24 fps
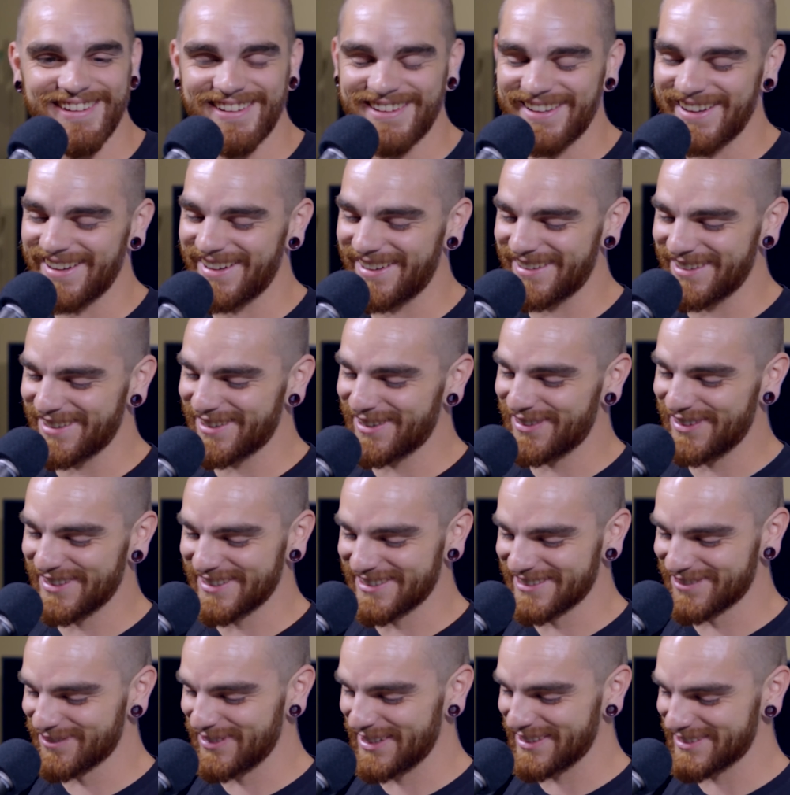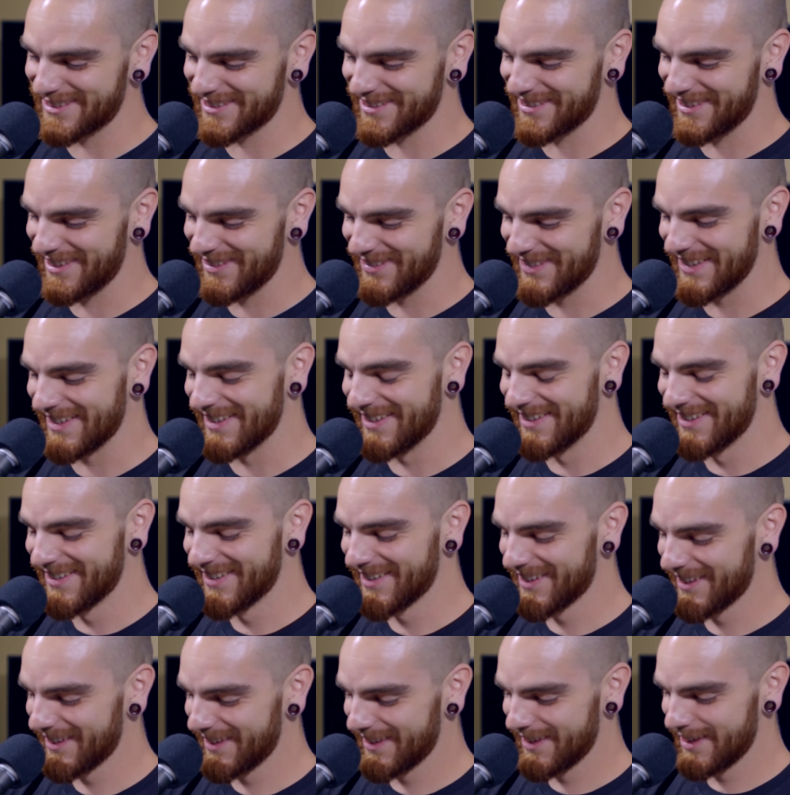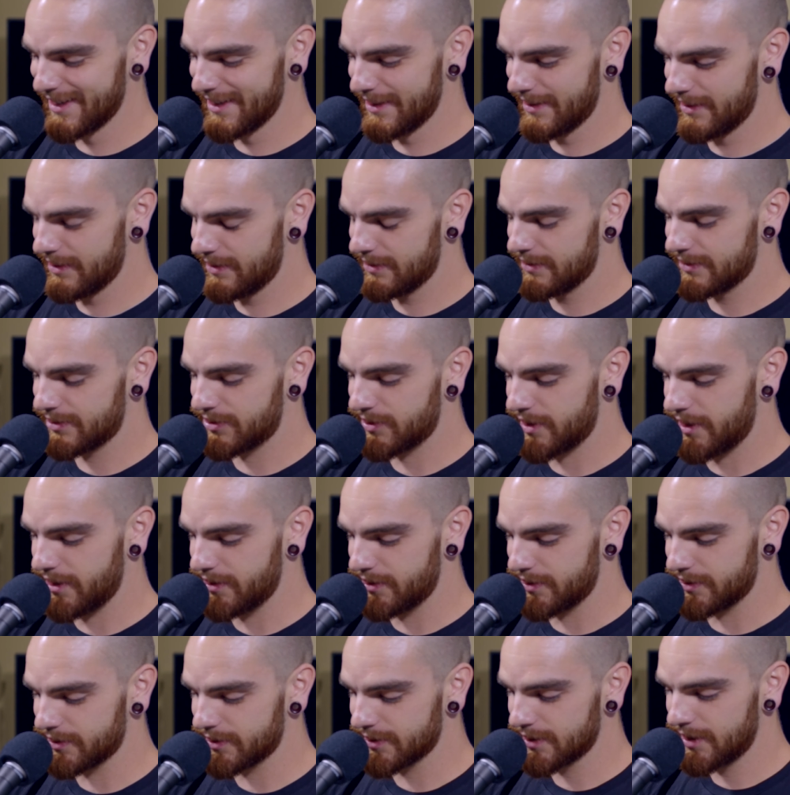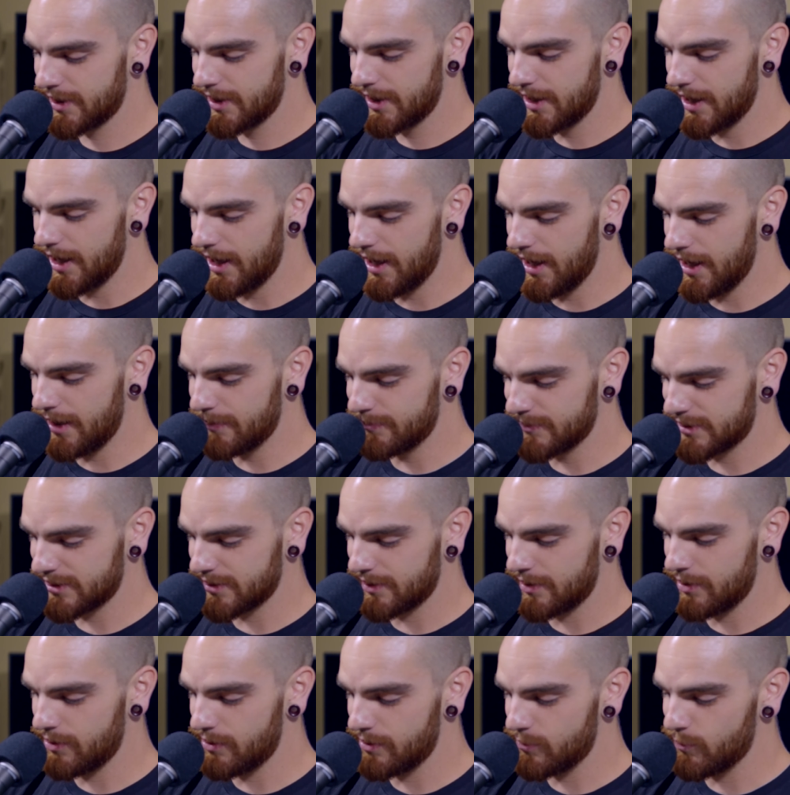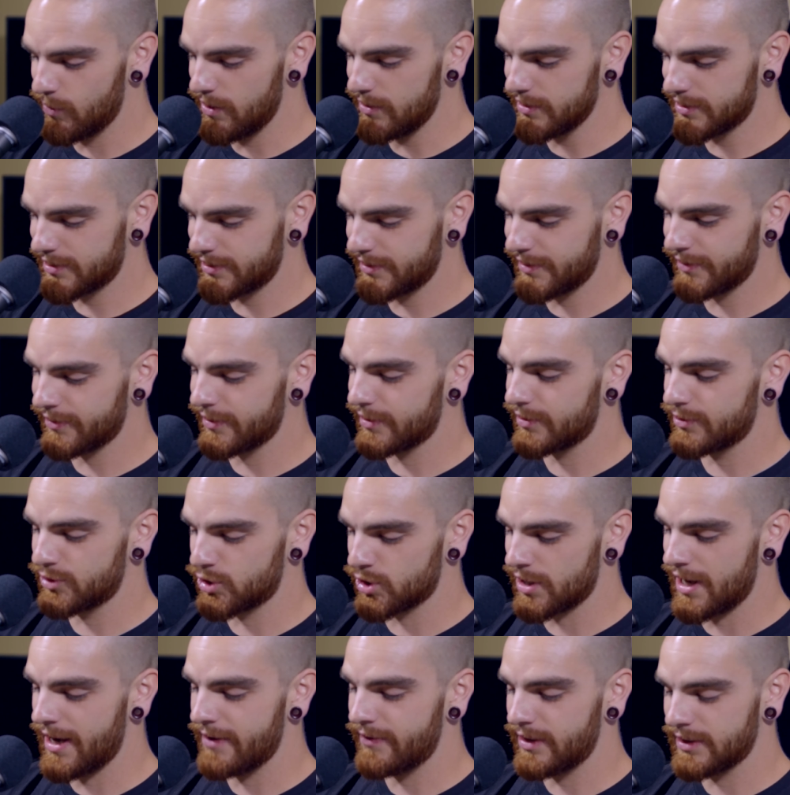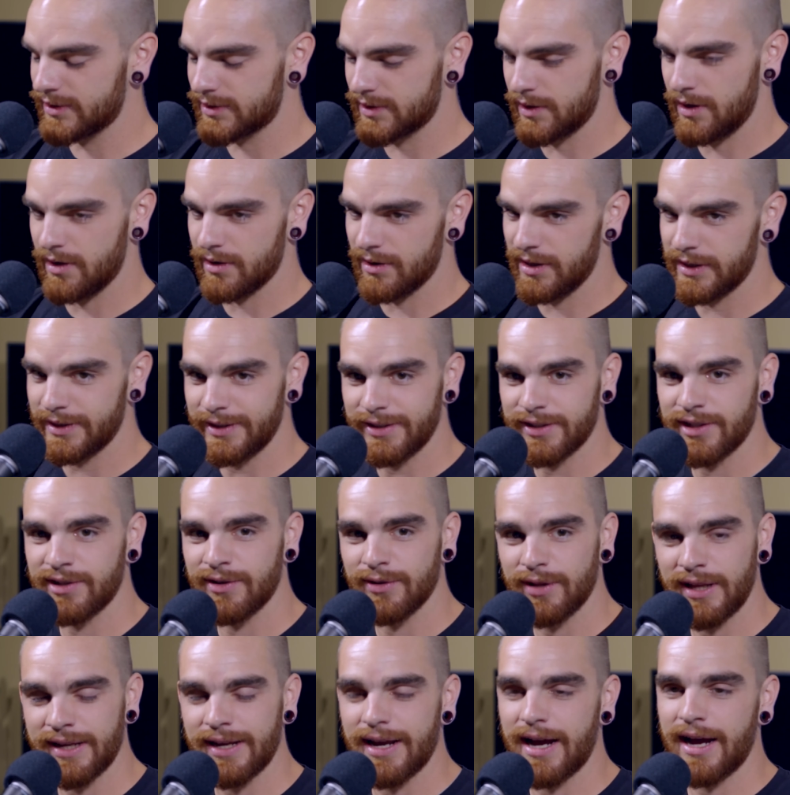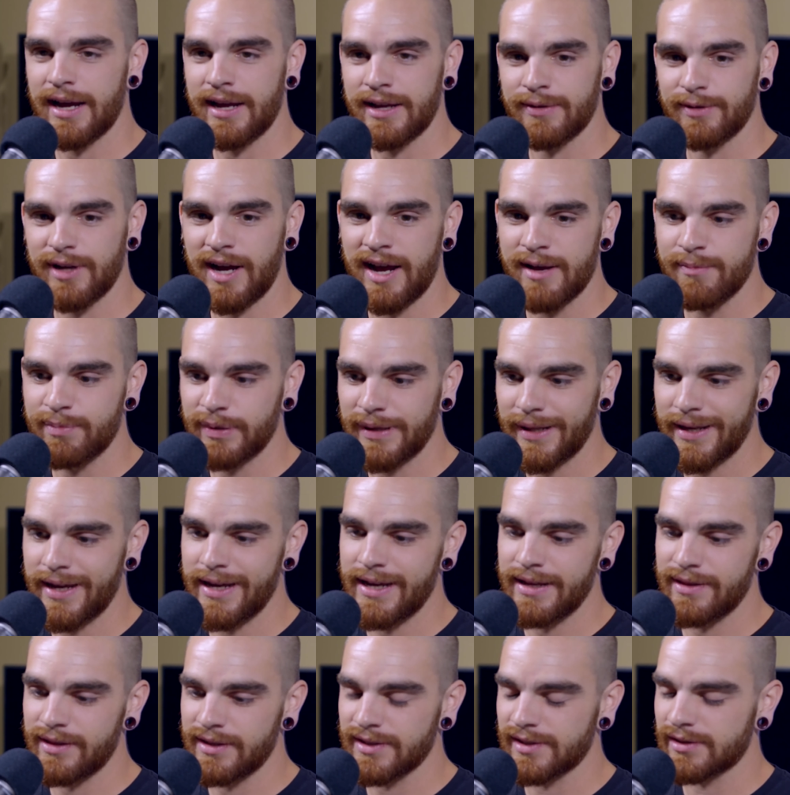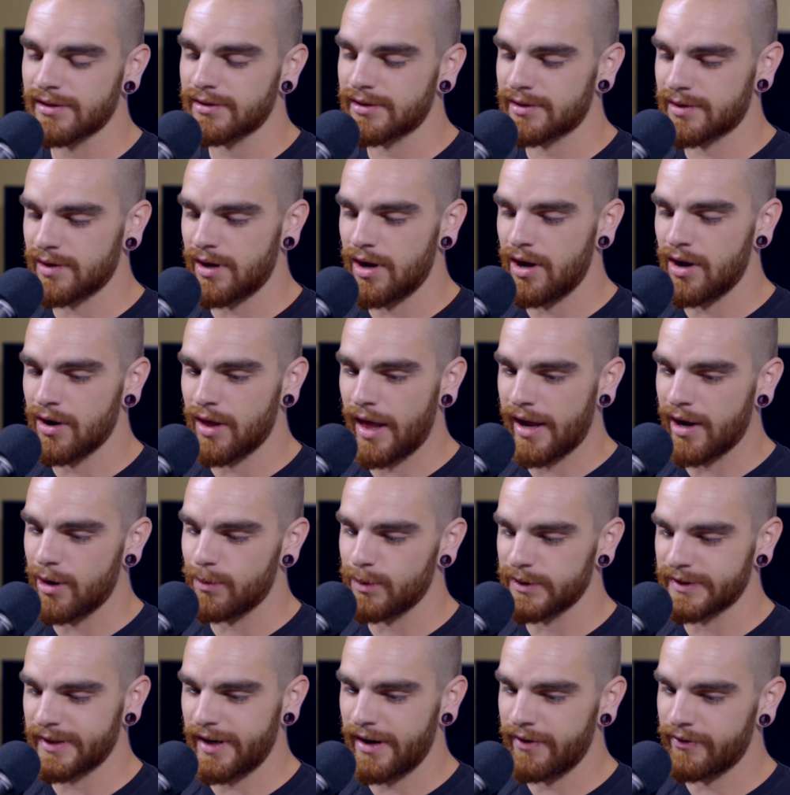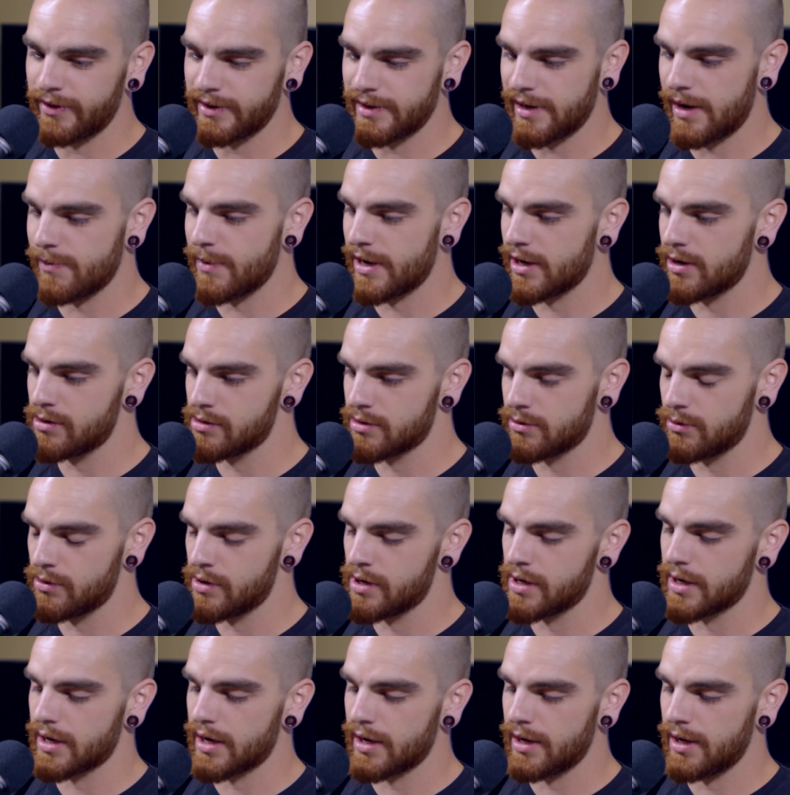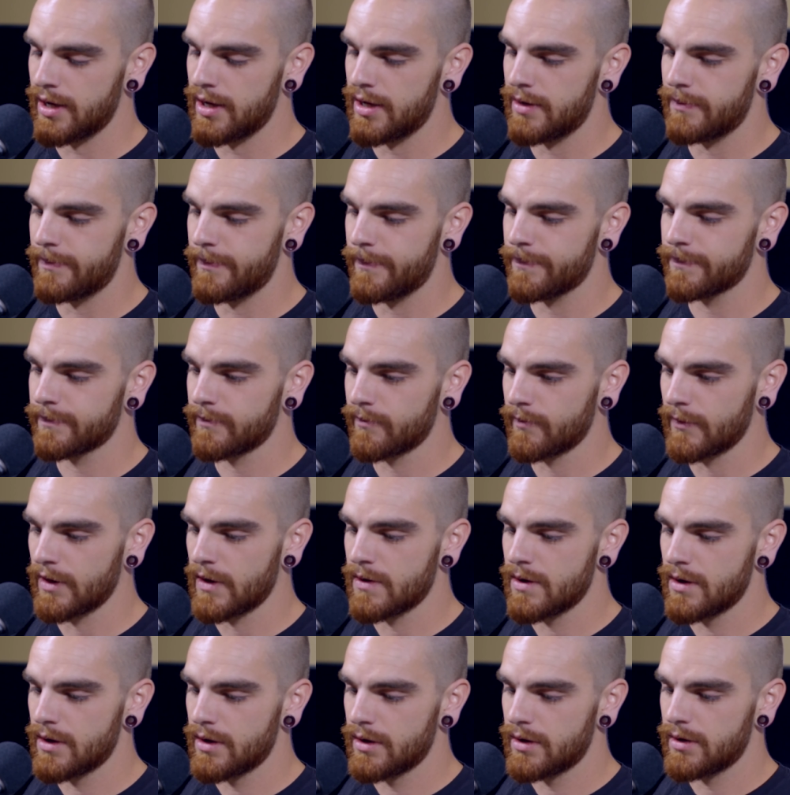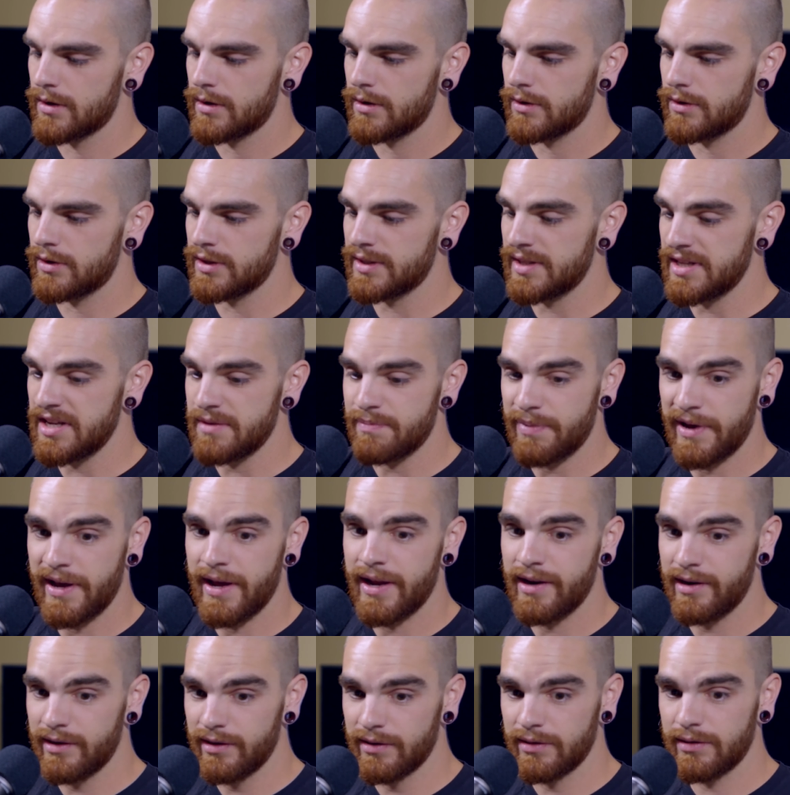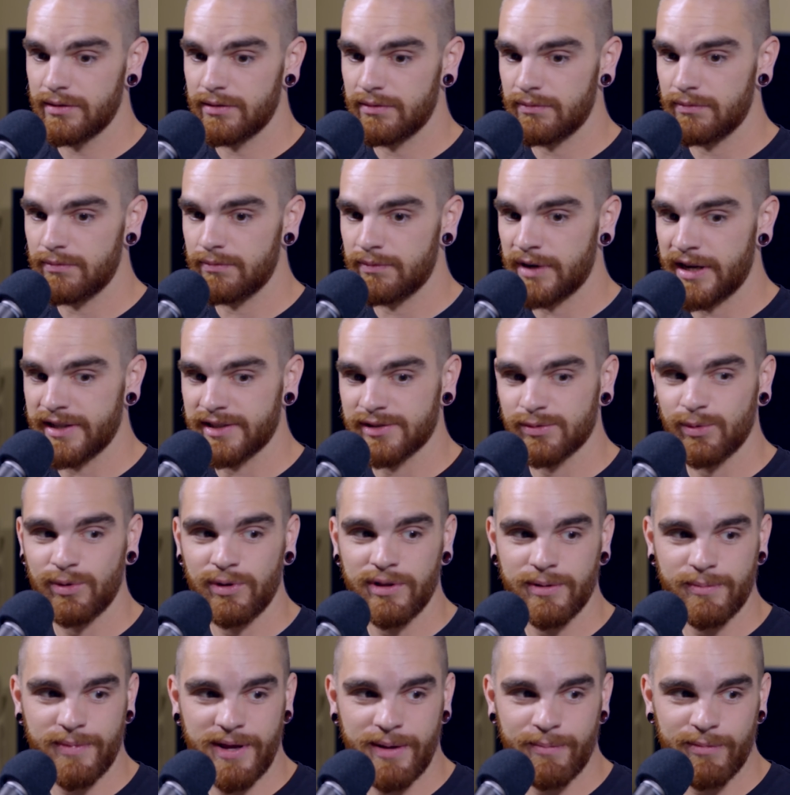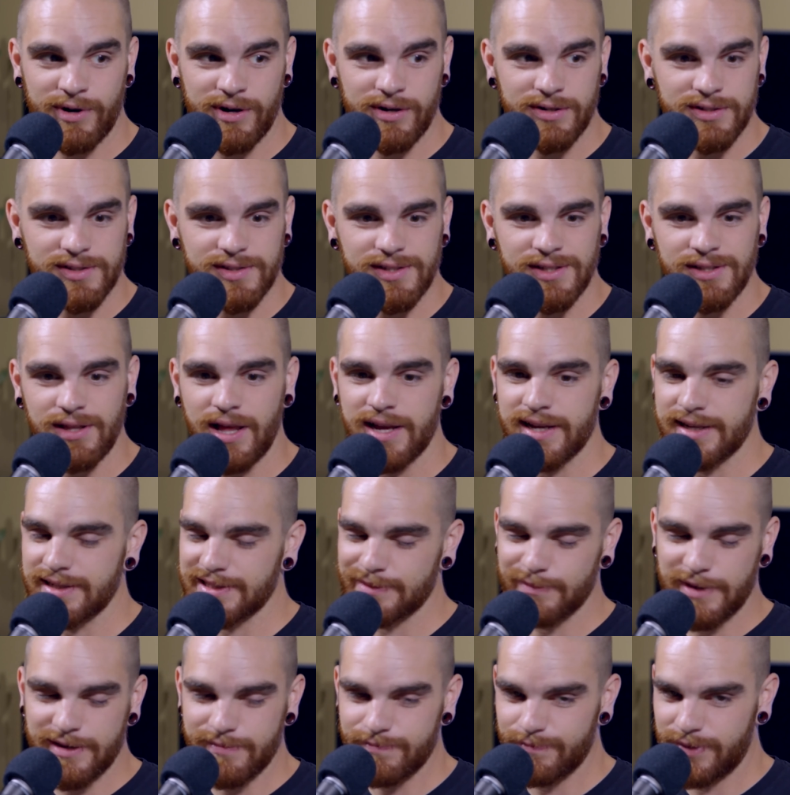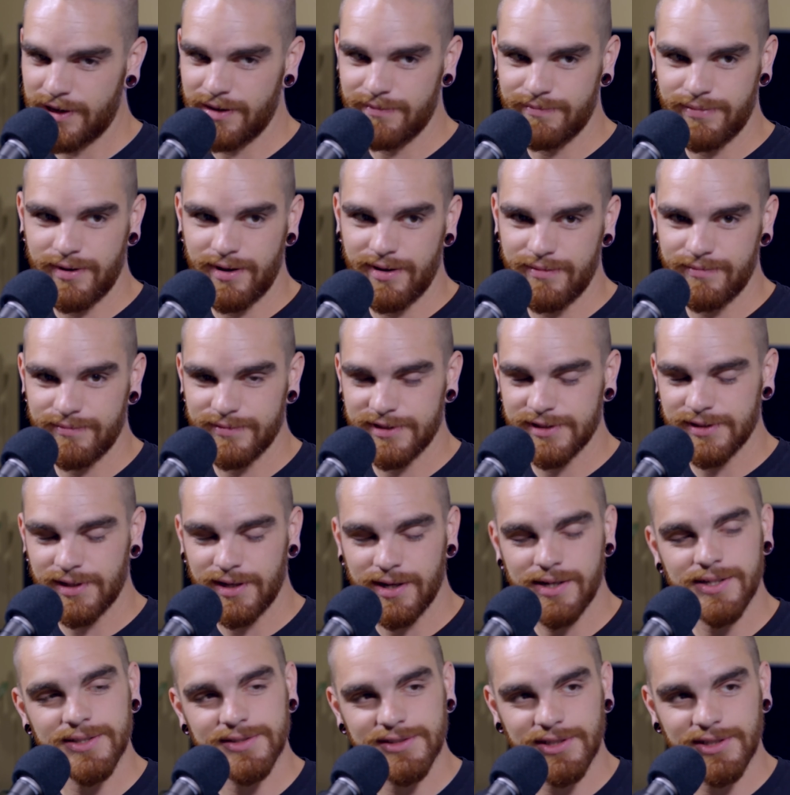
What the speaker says: Yeah, you don't want to be screaming at strangers. So what's your driving song? Like, you know, like I play this song like almost every time I go to work. The Deep End by Swollen Members, it like is my pump up song.